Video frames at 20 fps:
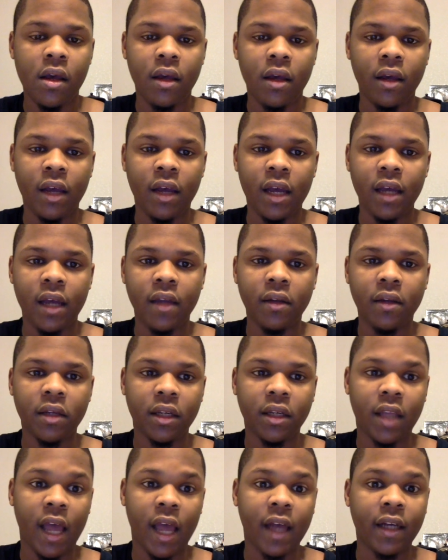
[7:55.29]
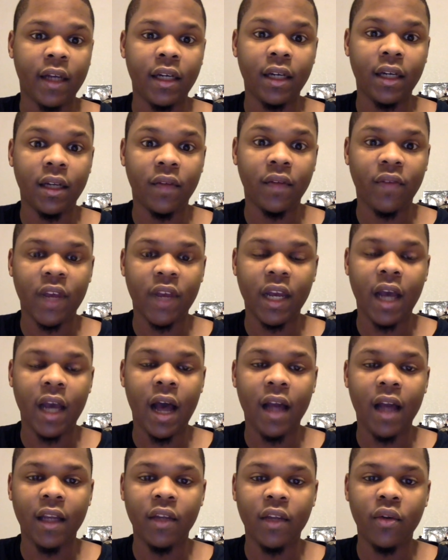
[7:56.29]
And that could affect
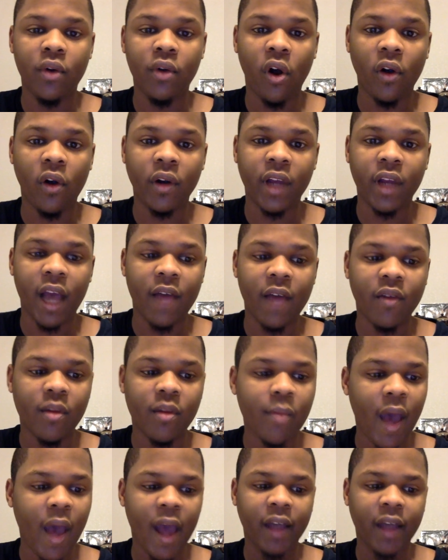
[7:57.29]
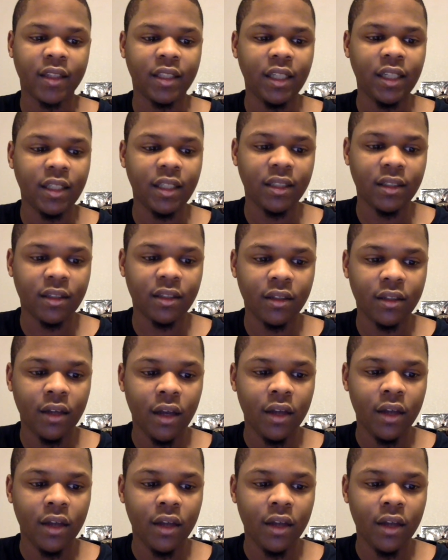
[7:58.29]
Conley, who already having a bad season.